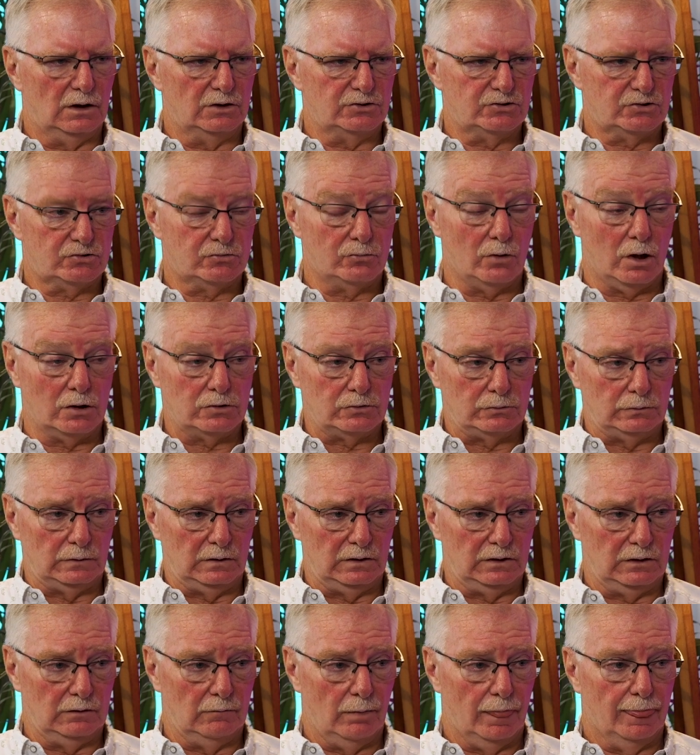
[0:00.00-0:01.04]

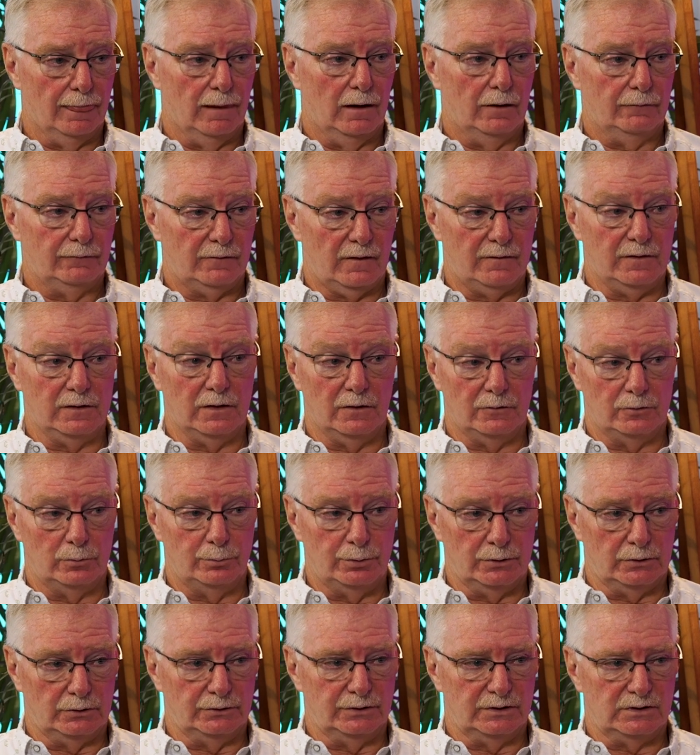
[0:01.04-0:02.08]
structurally than the other
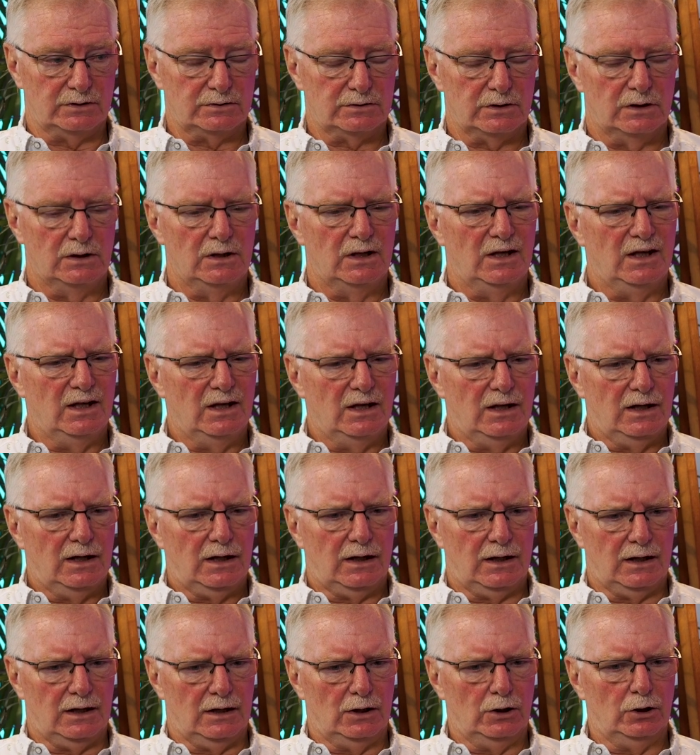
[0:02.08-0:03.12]
buildings.
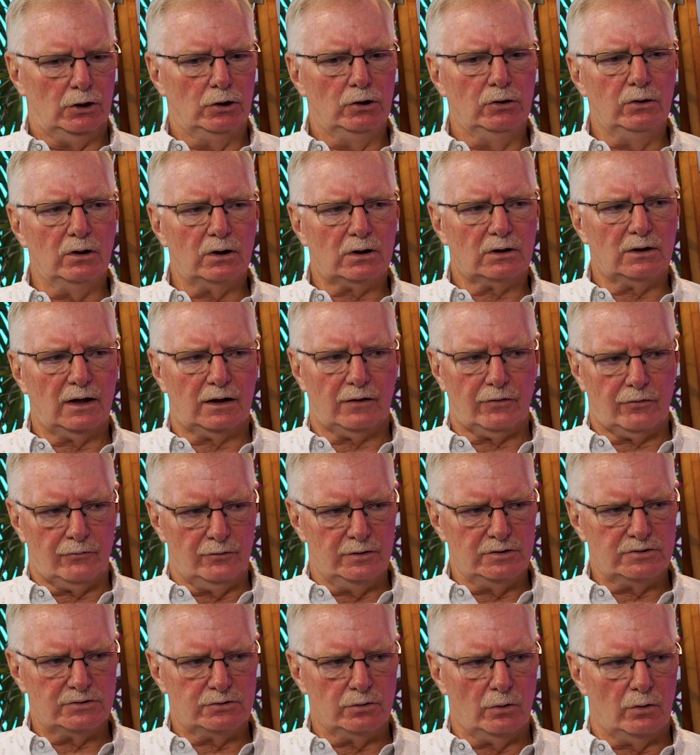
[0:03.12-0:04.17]
It looked like a
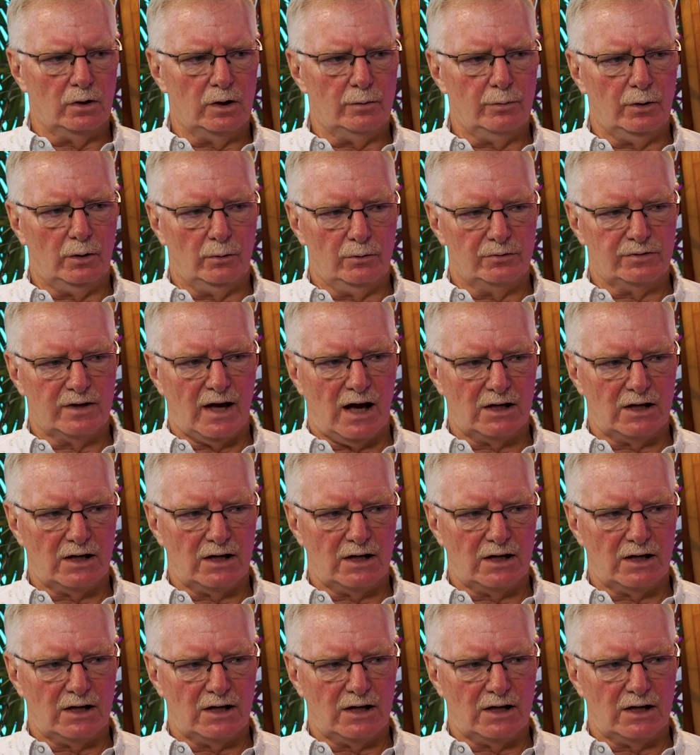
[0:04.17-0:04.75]
3-story, but it was